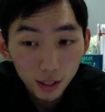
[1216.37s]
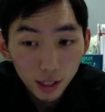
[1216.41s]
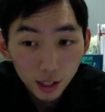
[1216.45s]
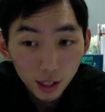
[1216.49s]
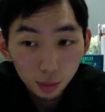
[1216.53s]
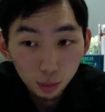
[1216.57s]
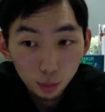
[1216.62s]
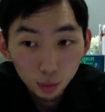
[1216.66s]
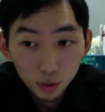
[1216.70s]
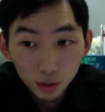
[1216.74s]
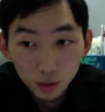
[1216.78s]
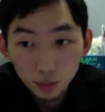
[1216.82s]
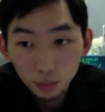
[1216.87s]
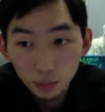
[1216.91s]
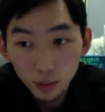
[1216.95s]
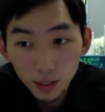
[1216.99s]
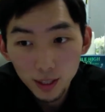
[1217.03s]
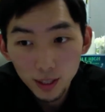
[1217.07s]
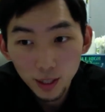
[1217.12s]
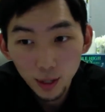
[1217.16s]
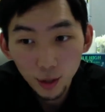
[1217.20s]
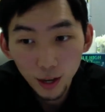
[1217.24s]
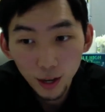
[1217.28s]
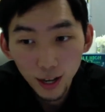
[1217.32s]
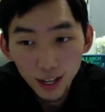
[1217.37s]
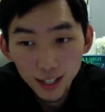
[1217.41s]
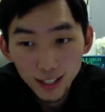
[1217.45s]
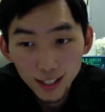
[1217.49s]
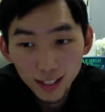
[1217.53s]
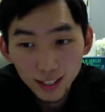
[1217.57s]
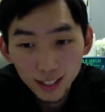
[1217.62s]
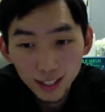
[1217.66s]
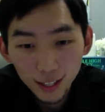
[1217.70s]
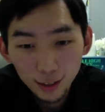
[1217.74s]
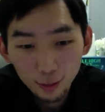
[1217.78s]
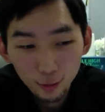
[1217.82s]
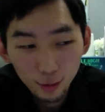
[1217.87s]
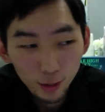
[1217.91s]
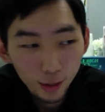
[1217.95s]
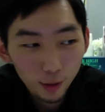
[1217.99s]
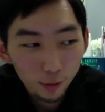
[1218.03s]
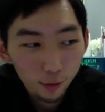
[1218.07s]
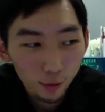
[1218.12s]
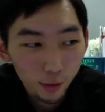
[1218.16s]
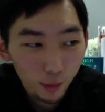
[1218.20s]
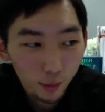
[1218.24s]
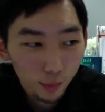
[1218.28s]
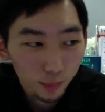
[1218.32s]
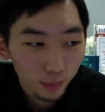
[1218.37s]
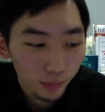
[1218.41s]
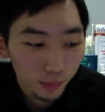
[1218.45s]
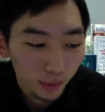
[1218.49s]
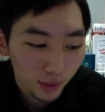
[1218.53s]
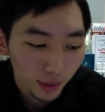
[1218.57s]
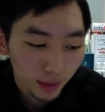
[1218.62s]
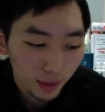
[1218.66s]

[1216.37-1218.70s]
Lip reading: it wouldn't be so hard to get rid of them.